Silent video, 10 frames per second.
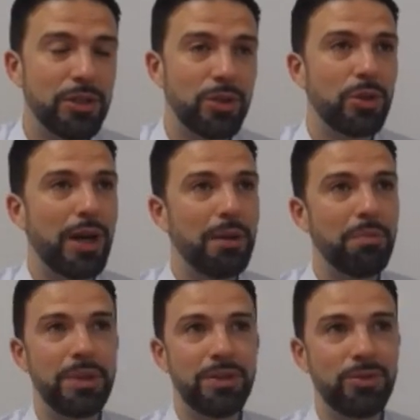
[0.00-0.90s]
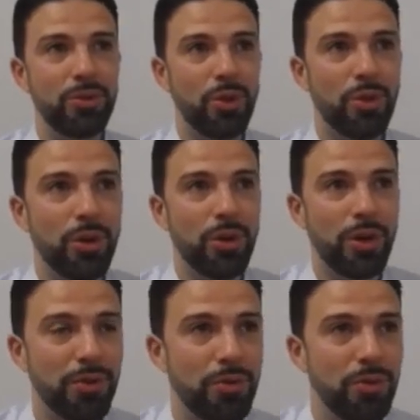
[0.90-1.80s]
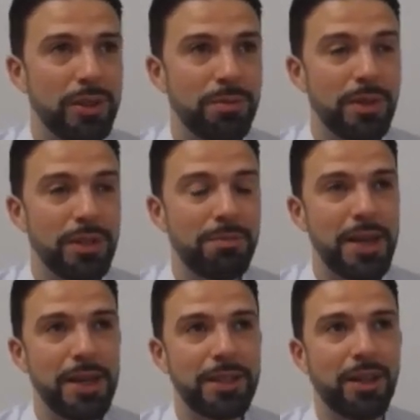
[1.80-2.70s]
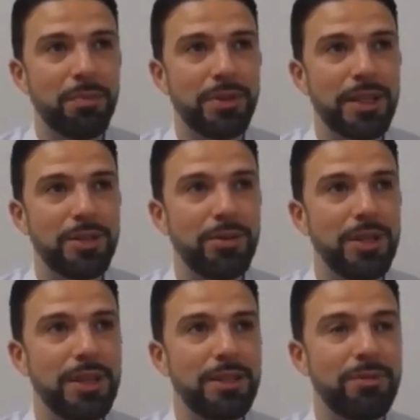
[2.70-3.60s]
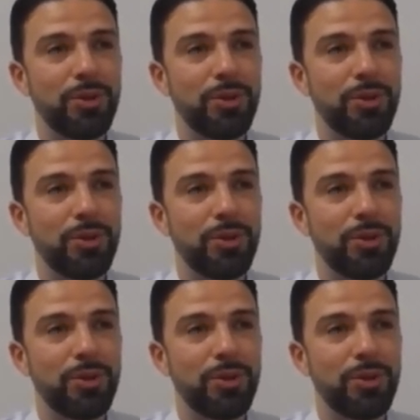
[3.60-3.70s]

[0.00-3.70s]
So I'm pleased to go through as many examples as you need.